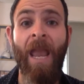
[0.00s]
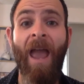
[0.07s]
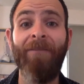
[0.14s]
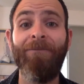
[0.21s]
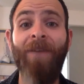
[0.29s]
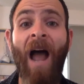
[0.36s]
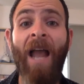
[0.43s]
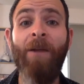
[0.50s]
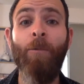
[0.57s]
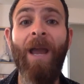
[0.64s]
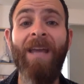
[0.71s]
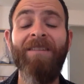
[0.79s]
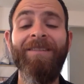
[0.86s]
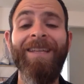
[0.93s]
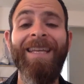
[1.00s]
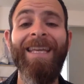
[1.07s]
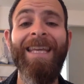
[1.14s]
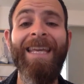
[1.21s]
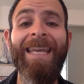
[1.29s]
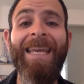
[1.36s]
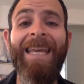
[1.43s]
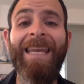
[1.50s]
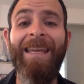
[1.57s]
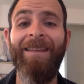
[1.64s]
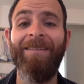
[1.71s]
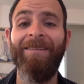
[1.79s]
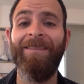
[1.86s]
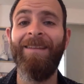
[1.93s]
And find ways to
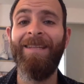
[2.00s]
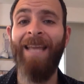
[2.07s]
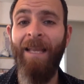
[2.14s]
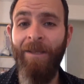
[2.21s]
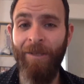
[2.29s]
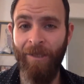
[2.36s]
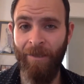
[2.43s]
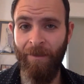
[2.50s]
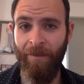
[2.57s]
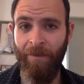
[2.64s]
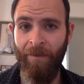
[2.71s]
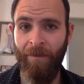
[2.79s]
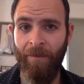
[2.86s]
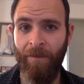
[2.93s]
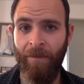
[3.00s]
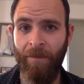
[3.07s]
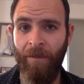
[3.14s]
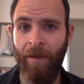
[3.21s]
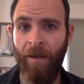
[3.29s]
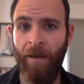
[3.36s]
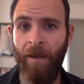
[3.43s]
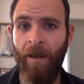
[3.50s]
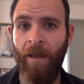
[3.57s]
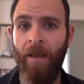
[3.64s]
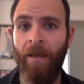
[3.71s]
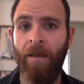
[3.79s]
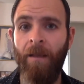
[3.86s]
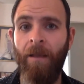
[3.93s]
ease the tension, right?
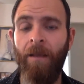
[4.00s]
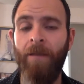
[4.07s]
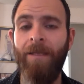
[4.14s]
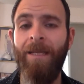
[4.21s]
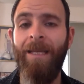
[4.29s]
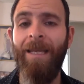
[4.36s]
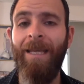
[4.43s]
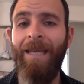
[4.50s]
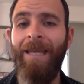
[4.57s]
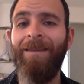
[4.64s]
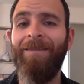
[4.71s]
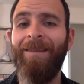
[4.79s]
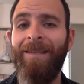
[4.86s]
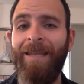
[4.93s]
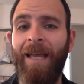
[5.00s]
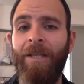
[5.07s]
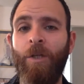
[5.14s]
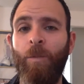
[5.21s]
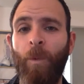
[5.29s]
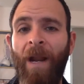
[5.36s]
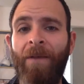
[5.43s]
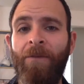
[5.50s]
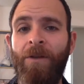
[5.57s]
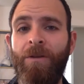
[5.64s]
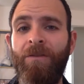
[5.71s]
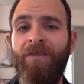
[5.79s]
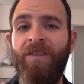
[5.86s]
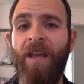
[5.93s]
To ease the tension. Whatever
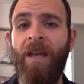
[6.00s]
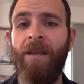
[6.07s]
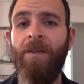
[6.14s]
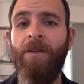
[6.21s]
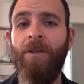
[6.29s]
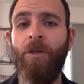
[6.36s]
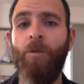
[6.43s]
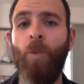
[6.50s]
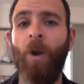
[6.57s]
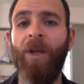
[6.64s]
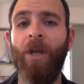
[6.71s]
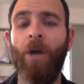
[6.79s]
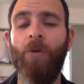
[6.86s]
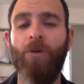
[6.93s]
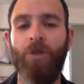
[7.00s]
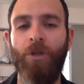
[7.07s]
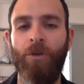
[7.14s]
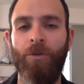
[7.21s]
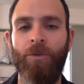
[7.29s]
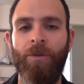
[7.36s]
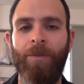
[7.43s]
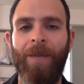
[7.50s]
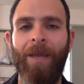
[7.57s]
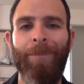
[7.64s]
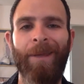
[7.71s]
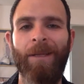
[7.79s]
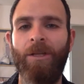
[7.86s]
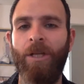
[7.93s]
you say you want to go do to make a
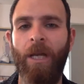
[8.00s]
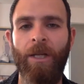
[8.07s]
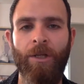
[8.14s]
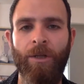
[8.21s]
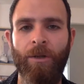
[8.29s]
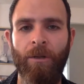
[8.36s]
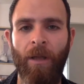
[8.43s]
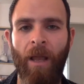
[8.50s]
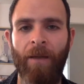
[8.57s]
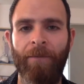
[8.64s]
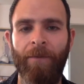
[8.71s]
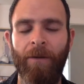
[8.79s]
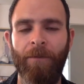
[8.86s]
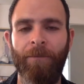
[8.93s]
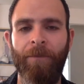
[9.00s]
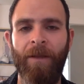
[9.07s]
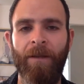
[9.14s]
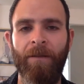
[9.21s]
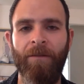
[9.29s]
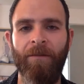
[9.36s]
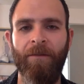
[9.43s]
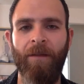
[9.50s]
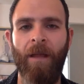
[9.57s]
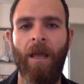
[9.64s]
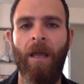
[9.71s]
big change in your life for your fitness,